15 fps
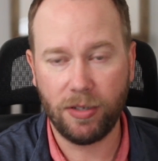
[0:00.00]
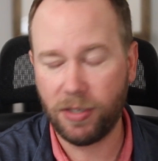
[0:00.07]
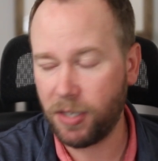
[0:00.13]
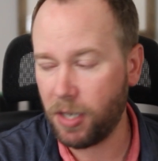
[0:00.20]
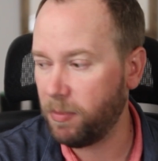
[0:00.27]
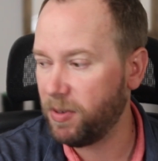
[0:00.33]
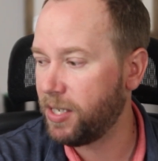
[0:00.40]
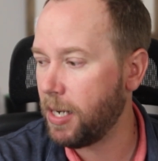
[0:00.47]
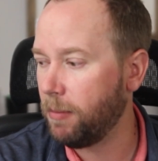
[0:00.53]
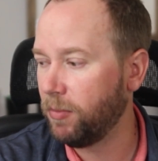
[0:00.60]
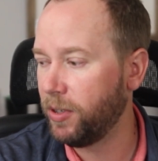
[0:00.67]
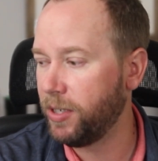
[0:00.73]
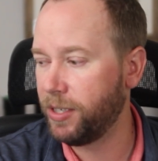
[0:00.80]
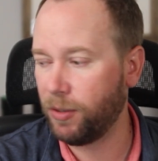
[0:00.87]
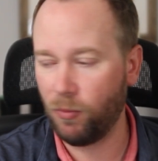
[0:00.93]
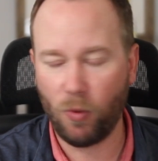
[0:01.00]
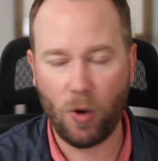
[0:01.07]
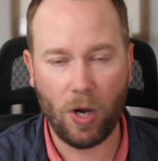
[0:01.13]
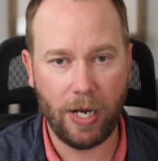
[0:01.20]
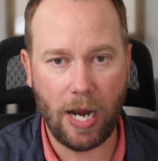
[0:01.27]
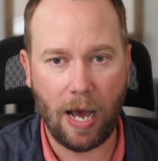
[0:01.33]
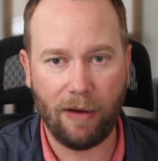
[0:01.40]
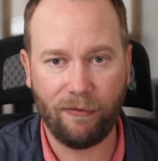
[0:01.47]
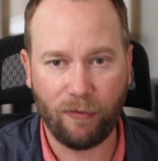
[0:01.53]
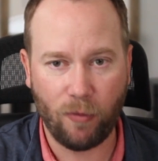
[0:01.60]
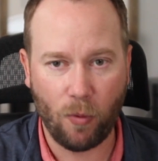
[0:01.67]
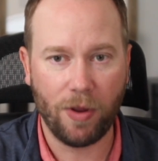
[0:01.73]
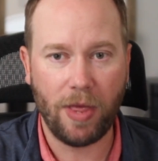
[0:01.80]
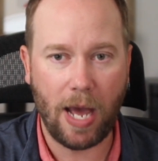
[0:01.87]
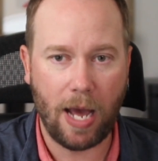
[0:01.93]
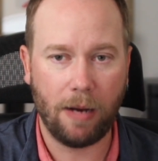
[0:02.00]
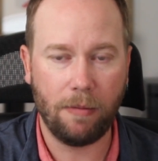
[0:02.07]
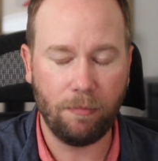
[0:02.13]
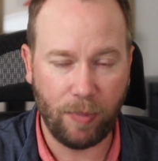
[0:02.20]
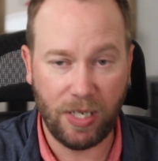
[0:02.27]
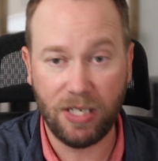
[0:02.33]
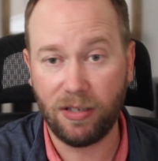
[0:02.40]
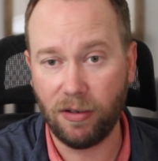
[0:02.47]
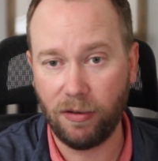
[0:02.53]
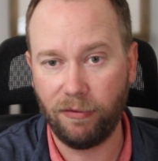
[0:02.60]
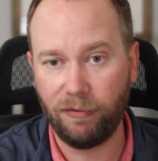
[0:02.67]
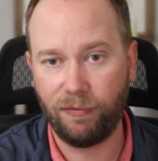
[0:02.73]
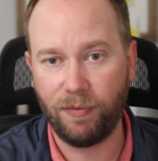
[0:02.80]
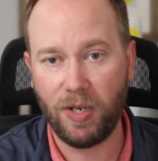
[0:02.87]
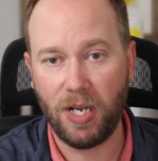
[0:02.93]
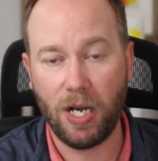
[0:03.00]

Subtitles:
and sub-assemblies and whatnot for that piece of,